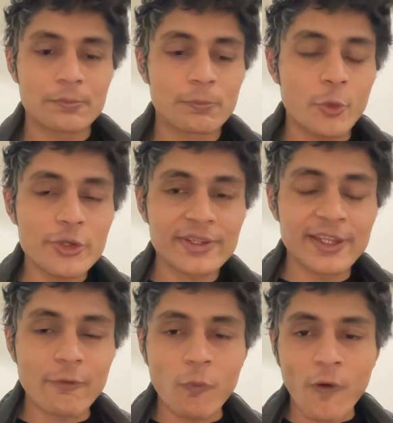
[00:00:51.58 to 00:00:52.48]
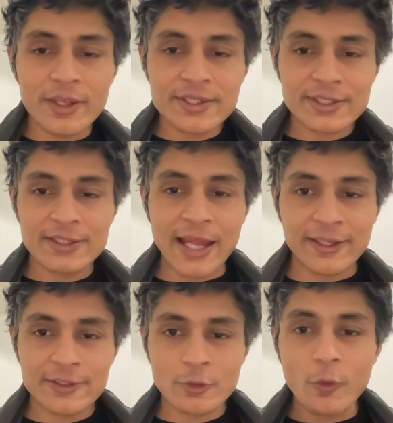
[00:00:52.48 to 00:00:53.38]
put the voice that
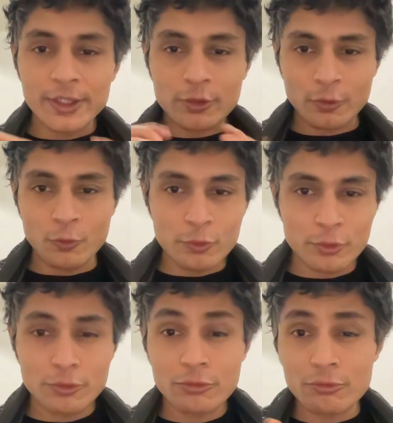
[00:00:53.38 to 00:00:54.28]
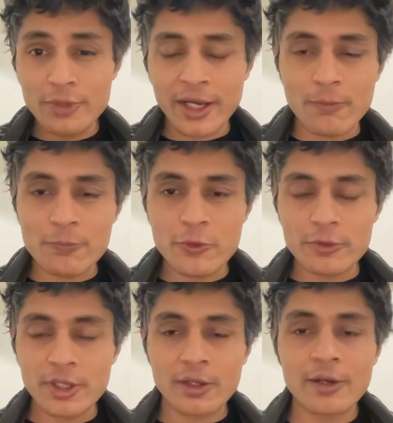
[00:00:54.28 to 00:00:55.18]
is going through to the
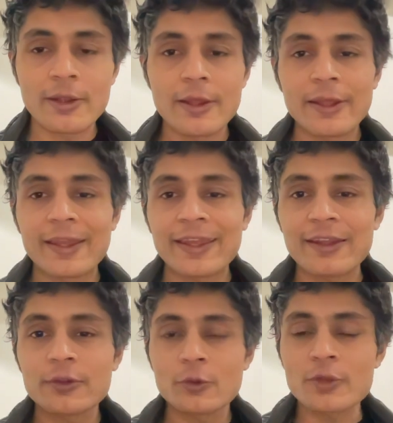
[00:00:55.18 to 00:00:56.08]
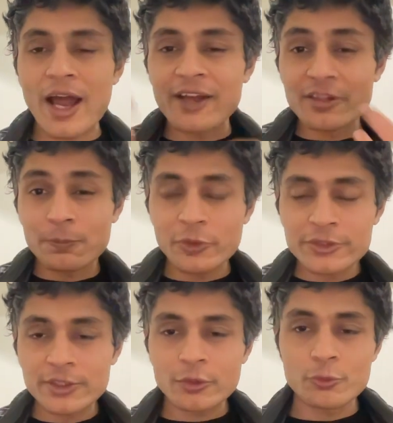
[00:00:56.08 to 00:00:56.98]
computer to the other
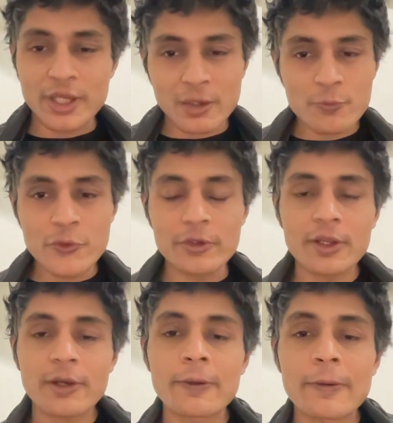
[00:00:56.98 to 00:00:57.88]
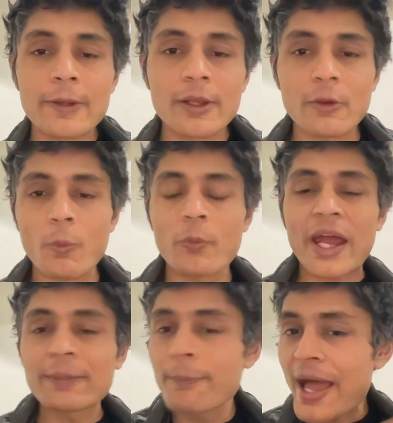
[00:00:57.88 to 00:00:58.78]
person through the computer
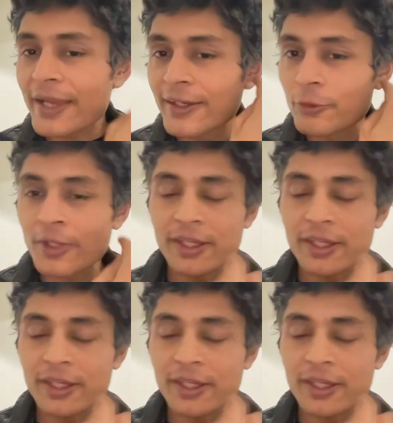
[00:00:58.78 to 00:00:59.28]
right back into the